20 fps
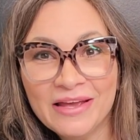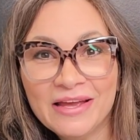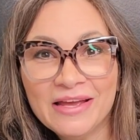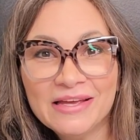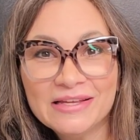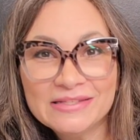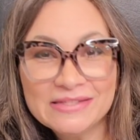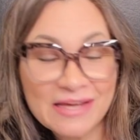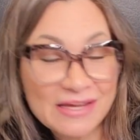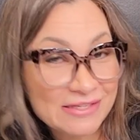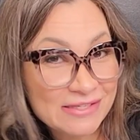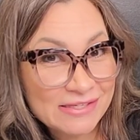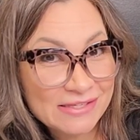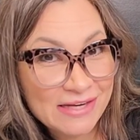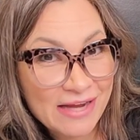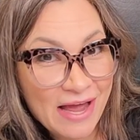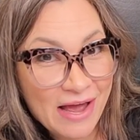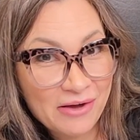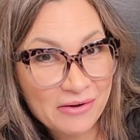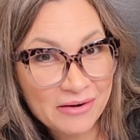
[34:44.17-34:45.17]
test it
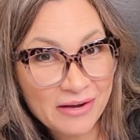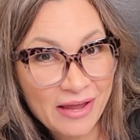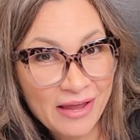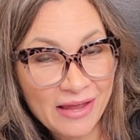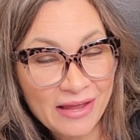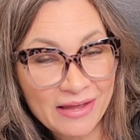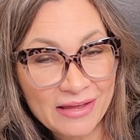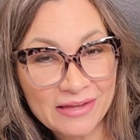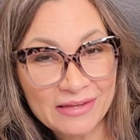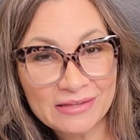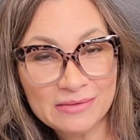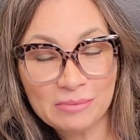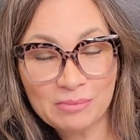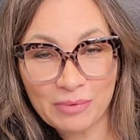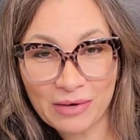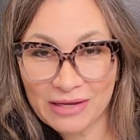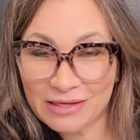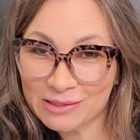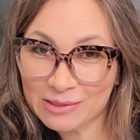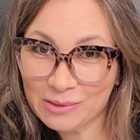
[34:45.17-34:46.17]
out and
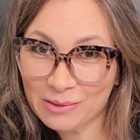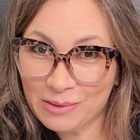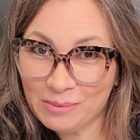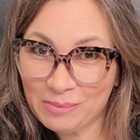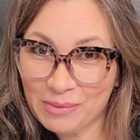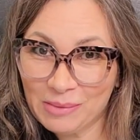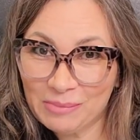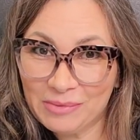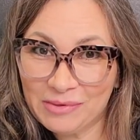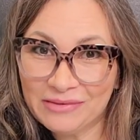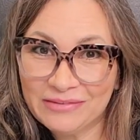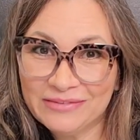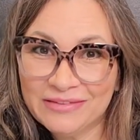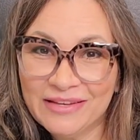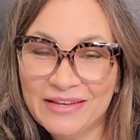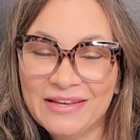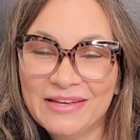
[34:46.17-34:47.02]
bring it to the people.